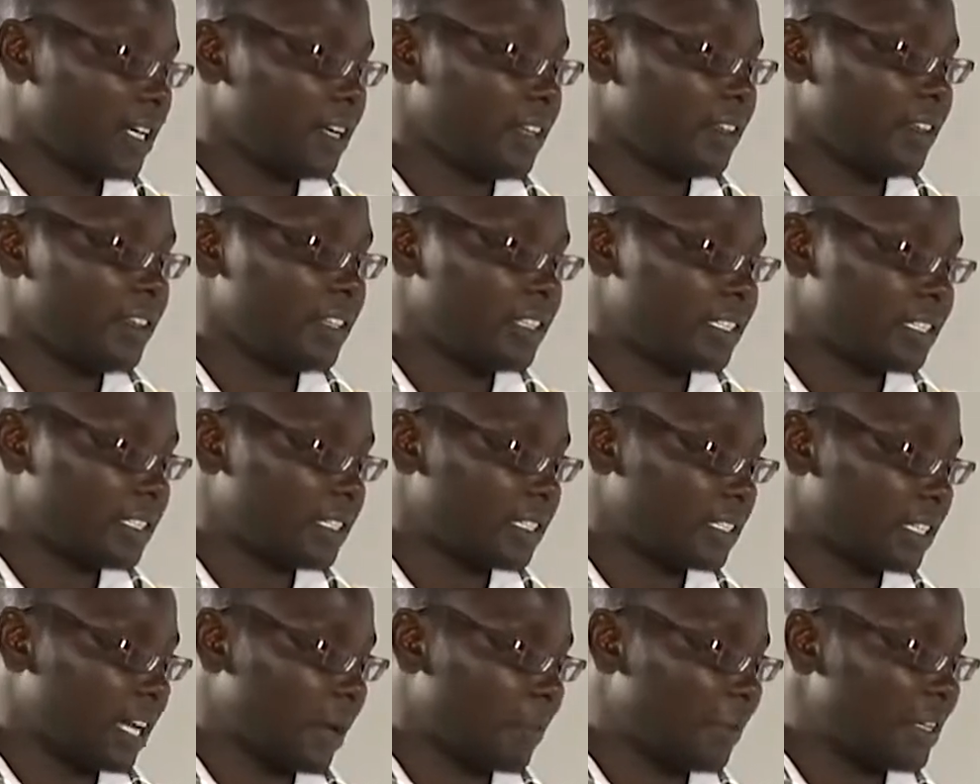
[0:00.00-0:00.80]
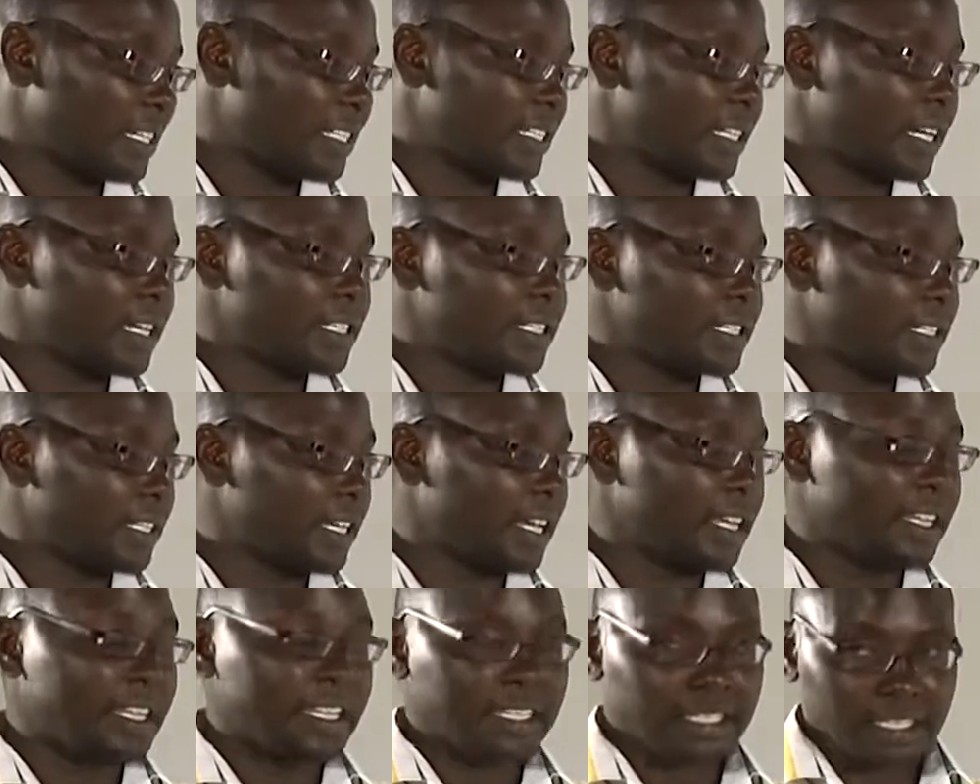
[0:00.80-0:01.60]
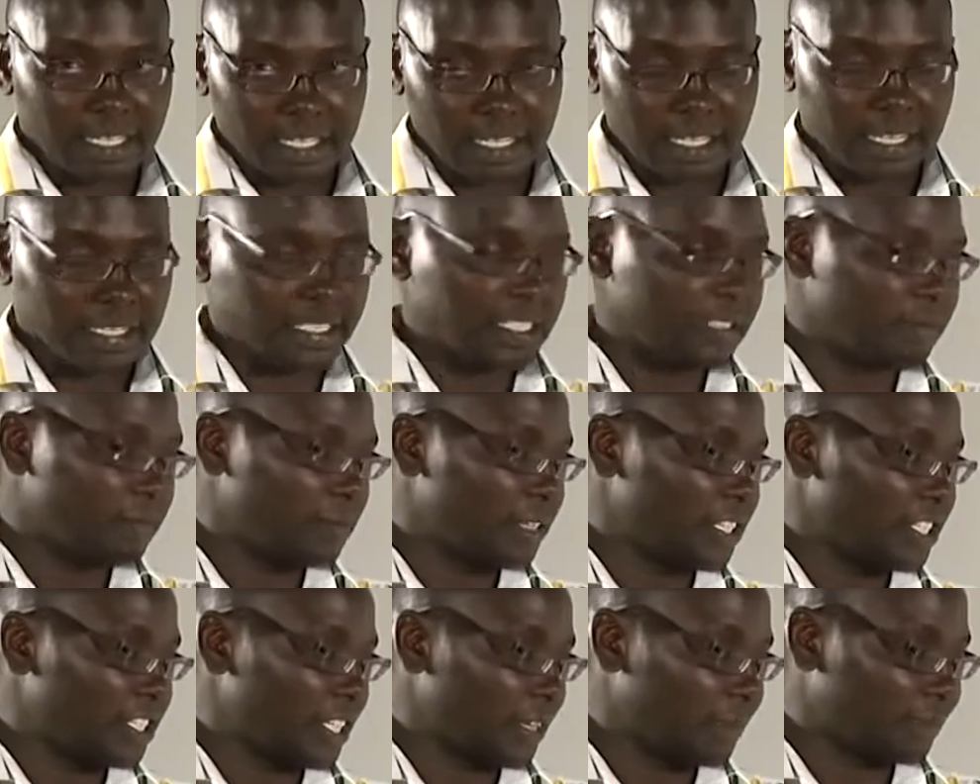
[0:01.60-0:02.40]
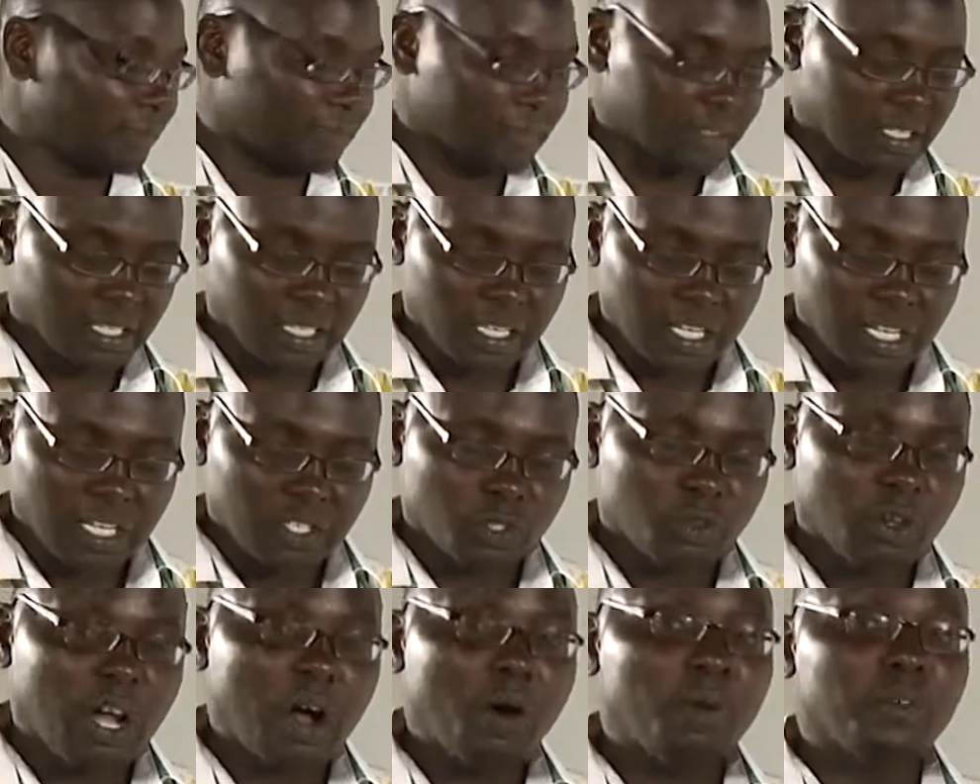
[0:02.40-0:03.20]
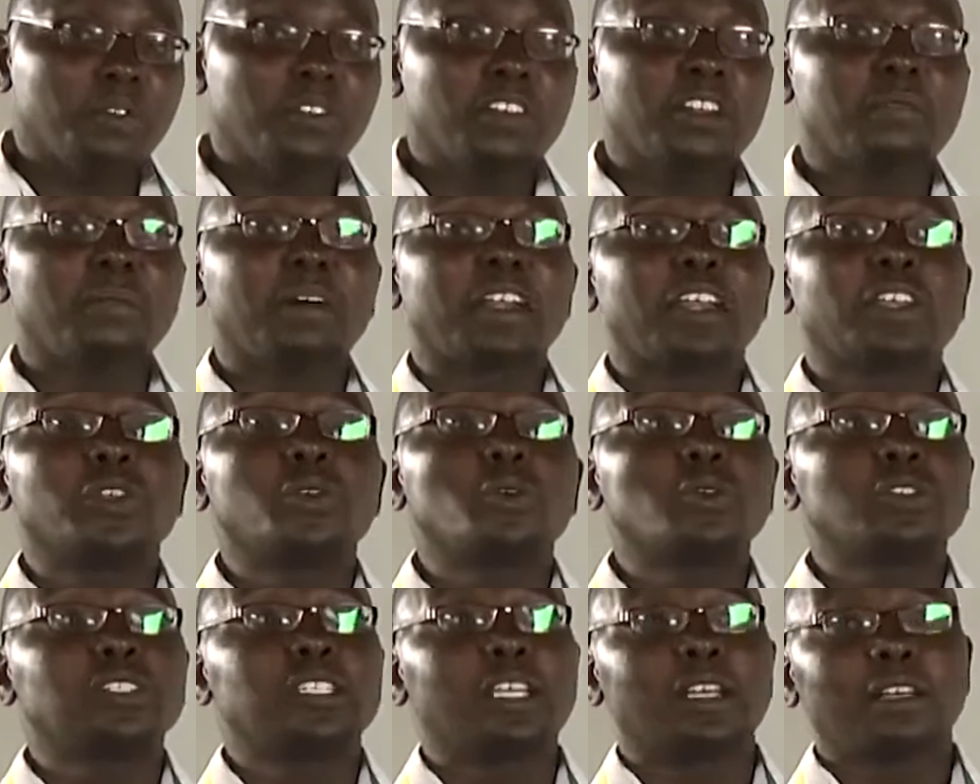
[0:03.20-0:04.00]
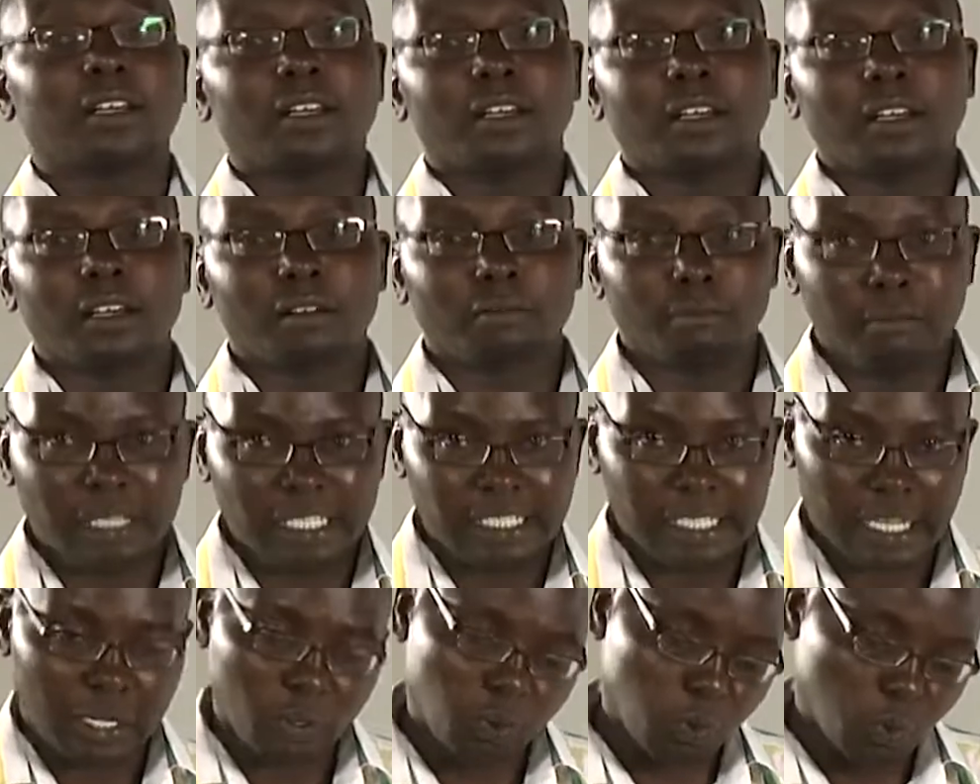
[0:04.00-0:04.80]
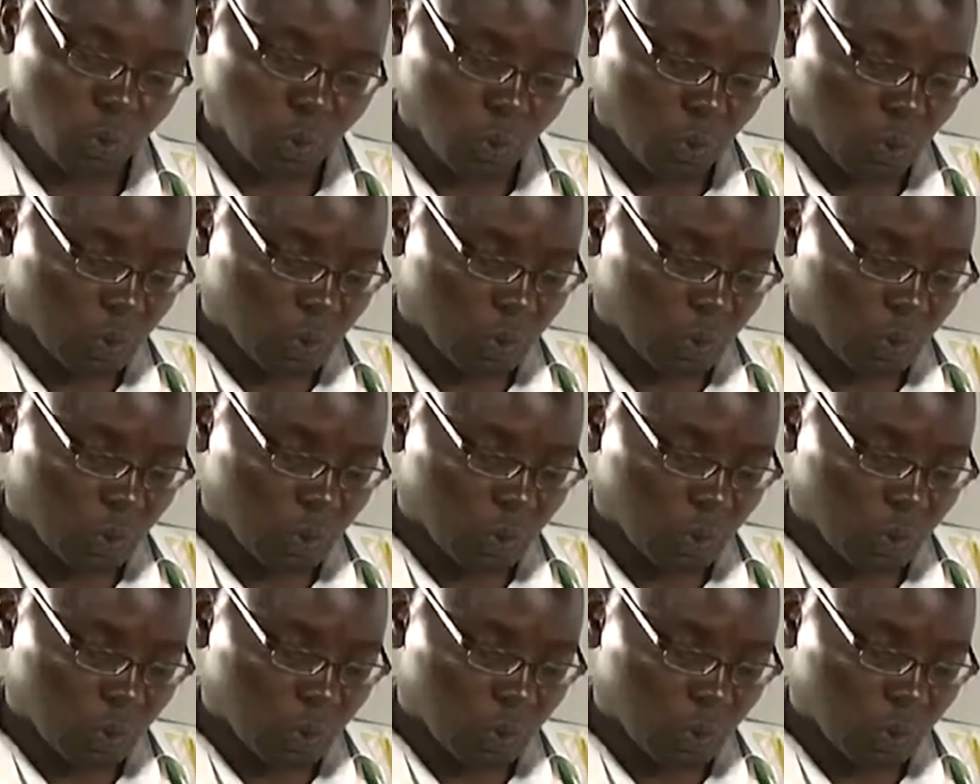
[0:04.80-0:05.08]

the carpenters, and the tailor's tape measure. So how do we normally use the meter rule?